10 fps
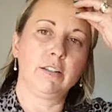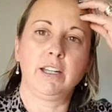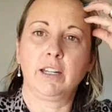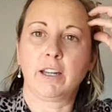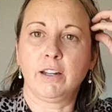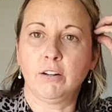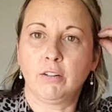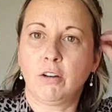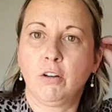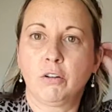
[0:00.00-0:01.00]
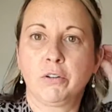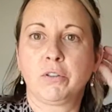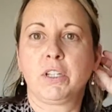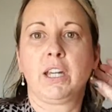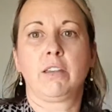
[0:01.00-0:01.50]
it kind of all goes
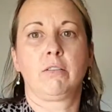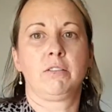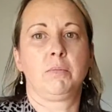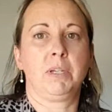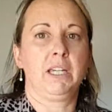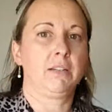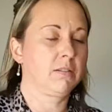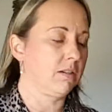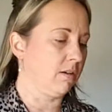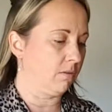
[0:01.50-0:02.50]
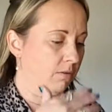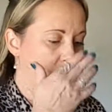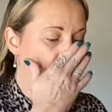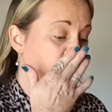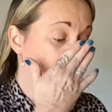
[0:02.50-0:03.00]
together to me. So
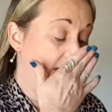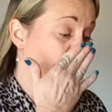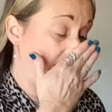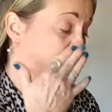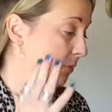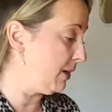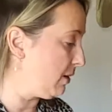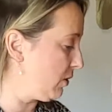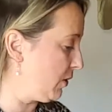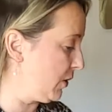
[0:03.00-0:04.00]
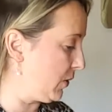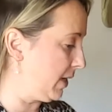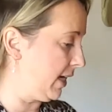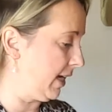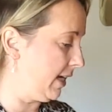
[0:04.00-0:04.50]
anyway, we are going to go
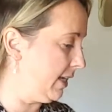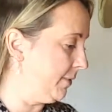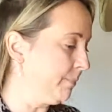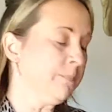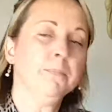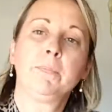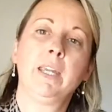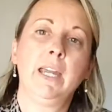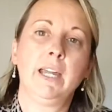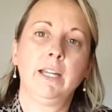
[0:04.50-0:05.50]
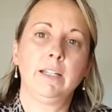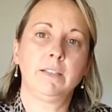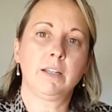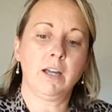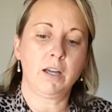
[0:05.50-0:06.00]
ahead and
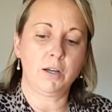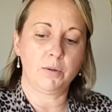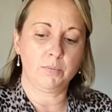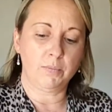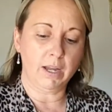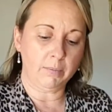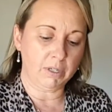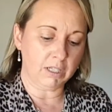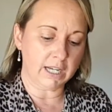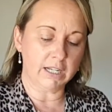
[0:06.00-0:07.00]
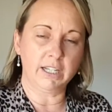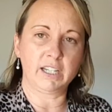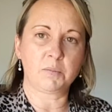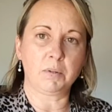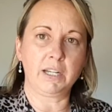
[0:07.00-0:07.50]
I'm going to kind of
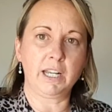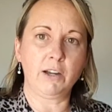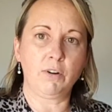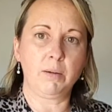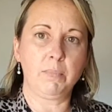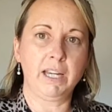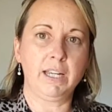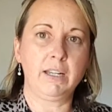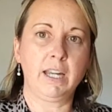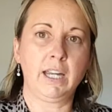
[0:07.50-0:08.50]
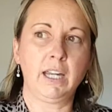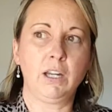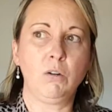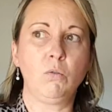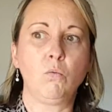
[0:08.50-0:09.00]
explain how I made
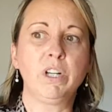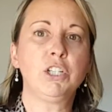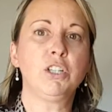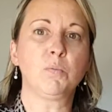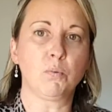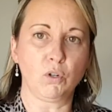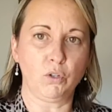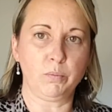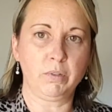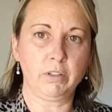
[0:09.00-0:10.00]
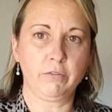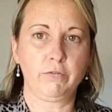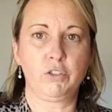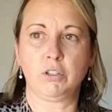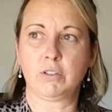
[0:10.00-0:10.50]
a witch's broom
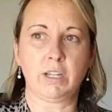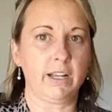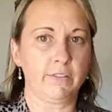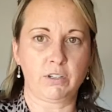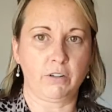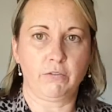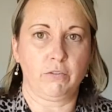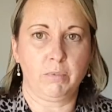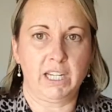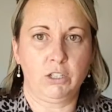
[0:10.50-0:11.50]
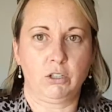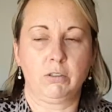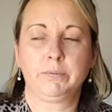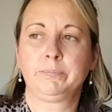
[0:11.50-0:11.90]
just out of stuff from nature.